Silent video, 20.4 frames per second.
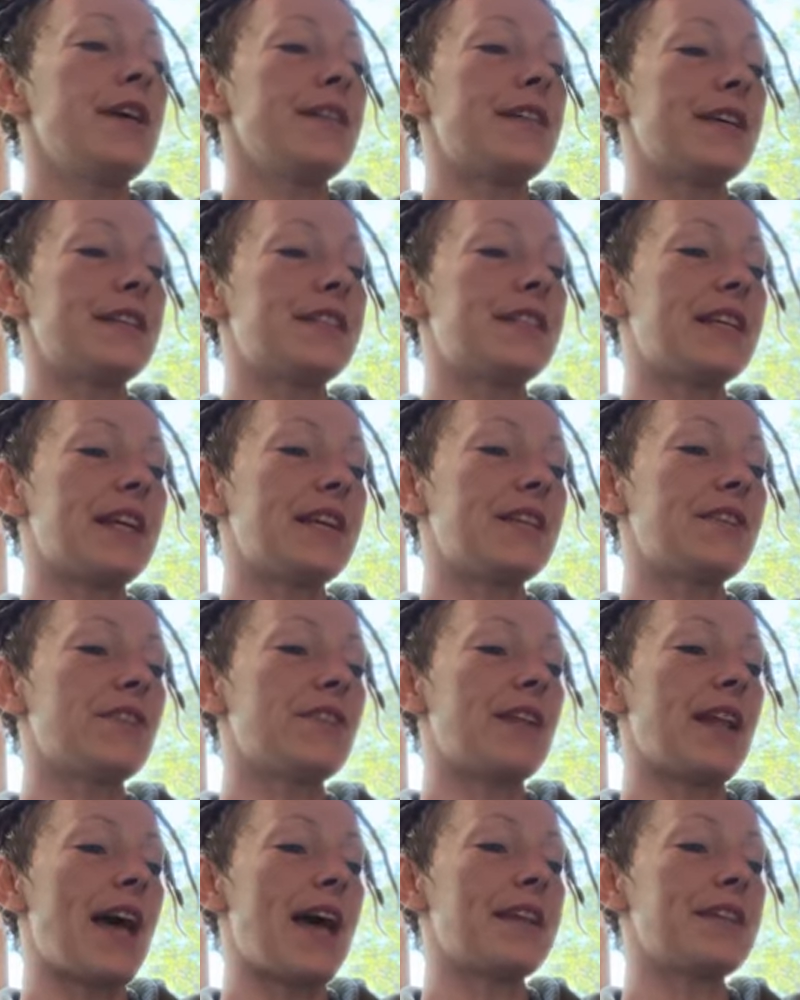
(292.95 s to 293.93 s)
the
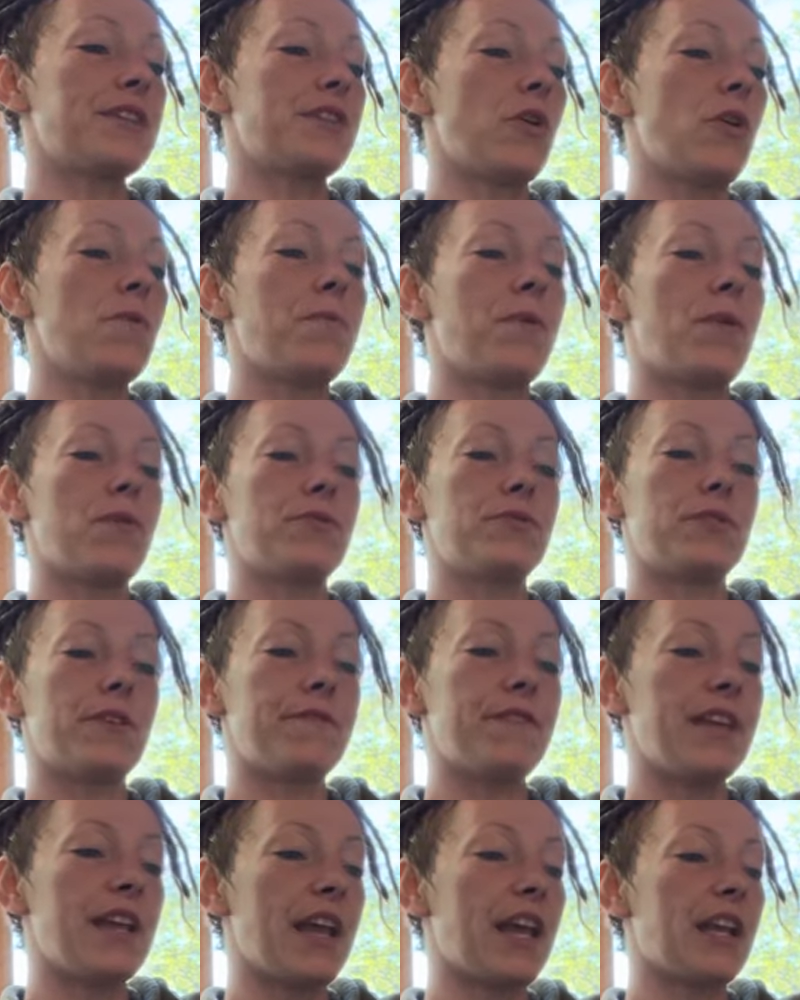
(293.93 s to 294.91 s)
standard Latin topos
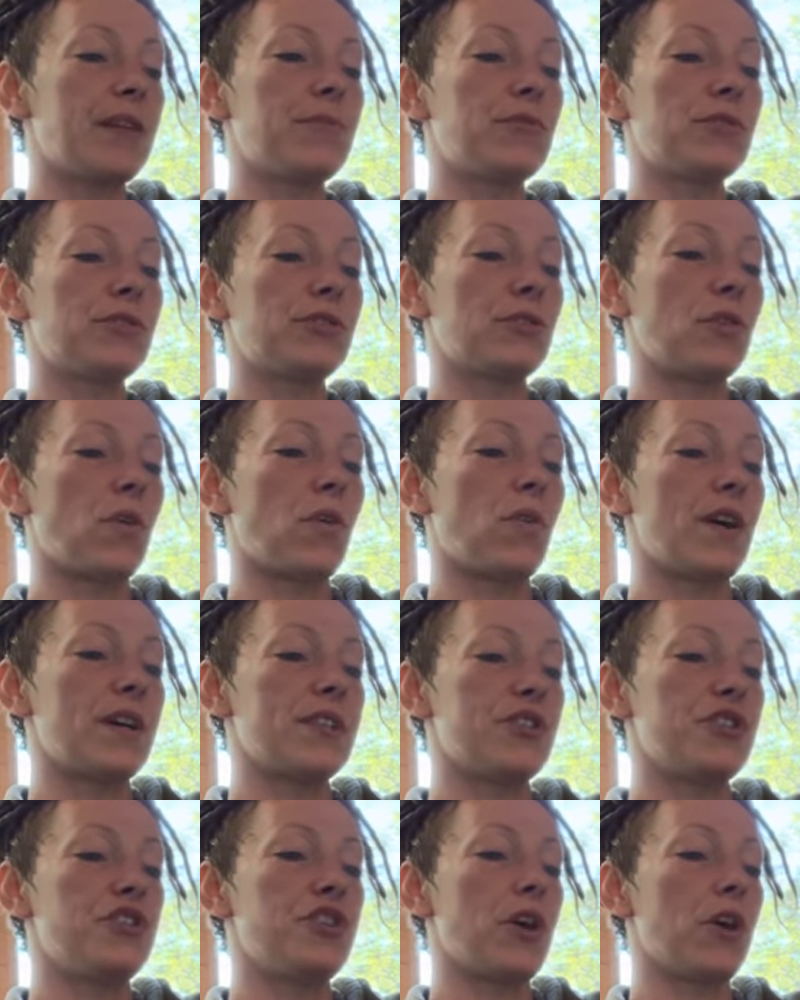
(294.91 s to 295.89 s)
of the animal soul
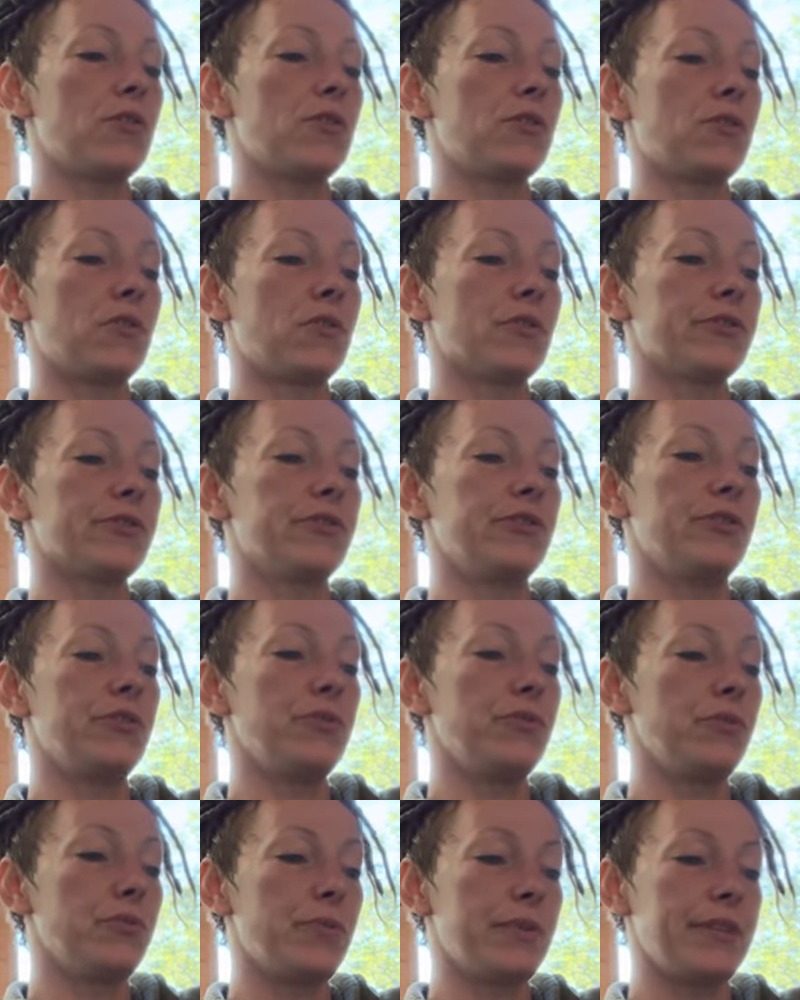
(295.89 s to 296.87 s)
as jungle or
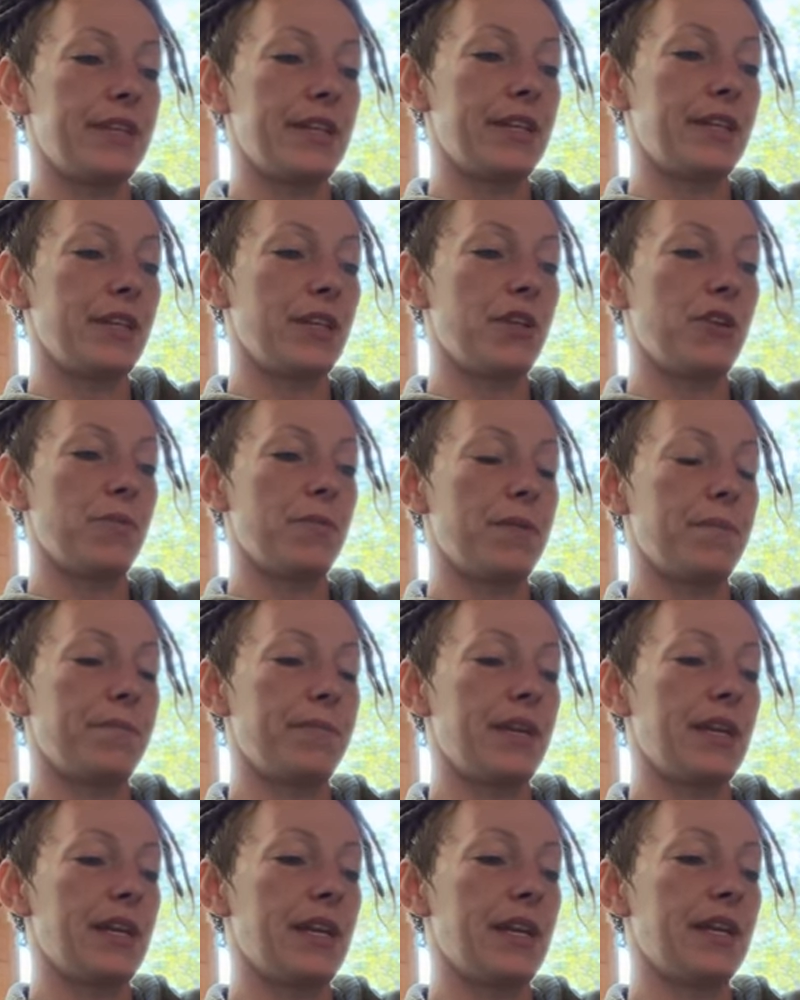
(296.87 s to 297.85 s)
zoo within the human
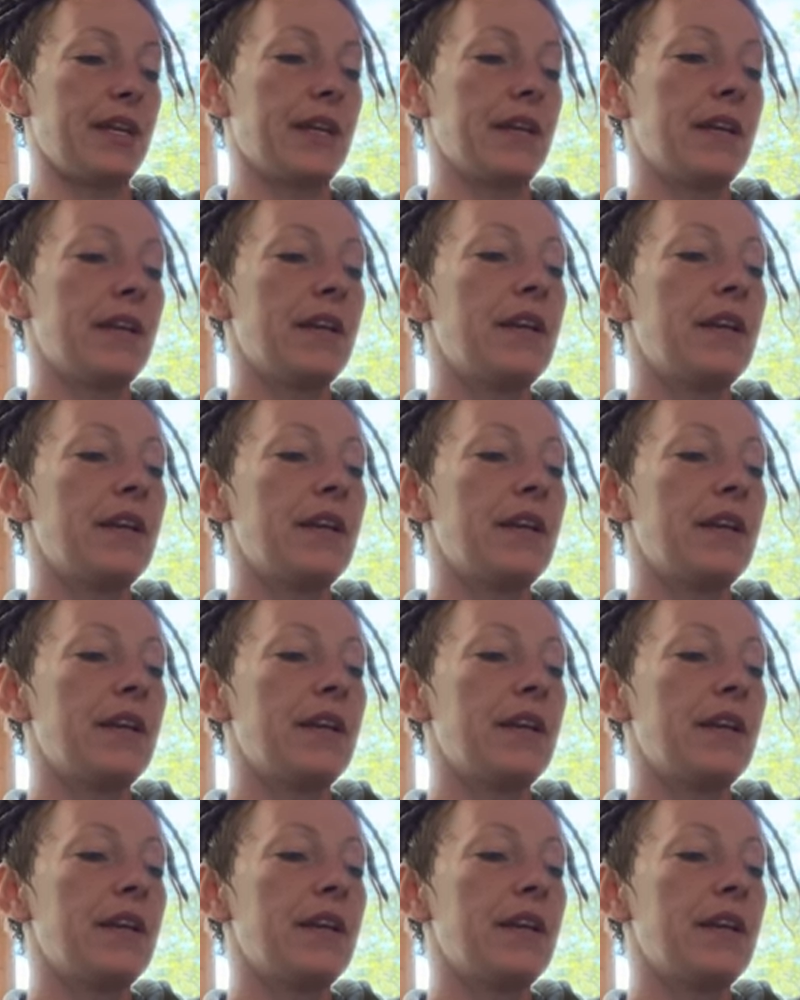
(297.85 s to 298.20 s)
being.